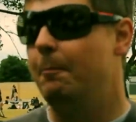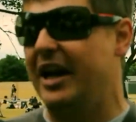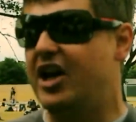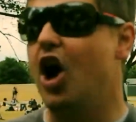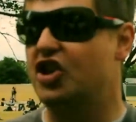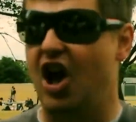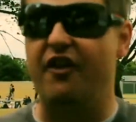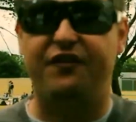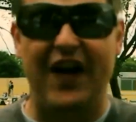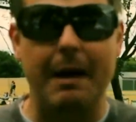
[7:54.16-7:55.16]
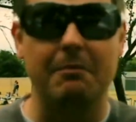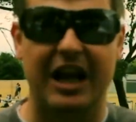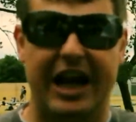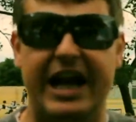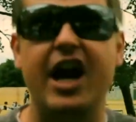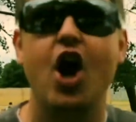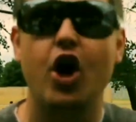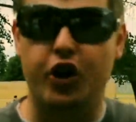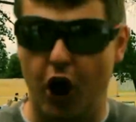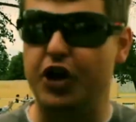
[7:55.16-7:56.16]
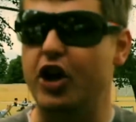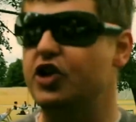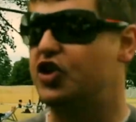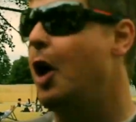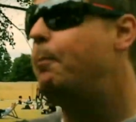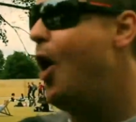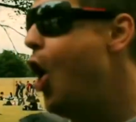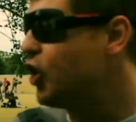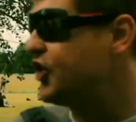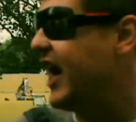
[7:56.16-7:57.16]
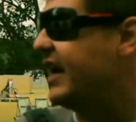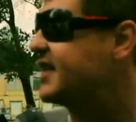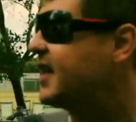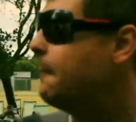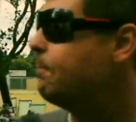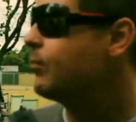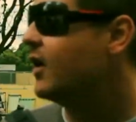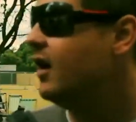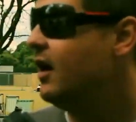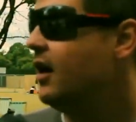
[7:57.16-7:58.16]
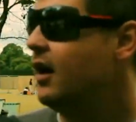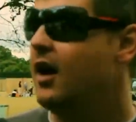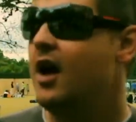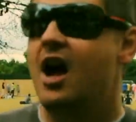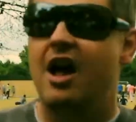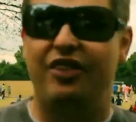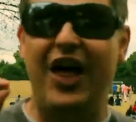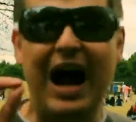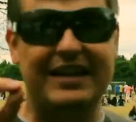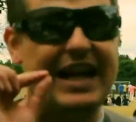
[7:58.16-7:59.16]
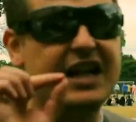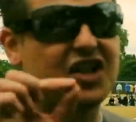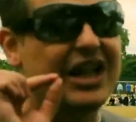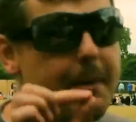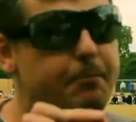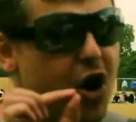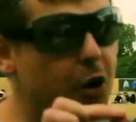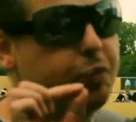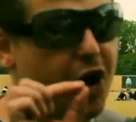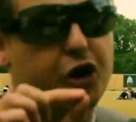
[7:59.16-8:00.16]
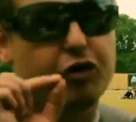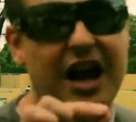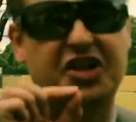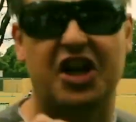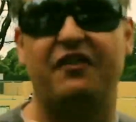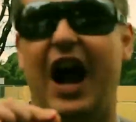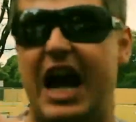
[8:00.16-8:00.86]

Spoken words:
because her family couldn't support it. That is liberal progressive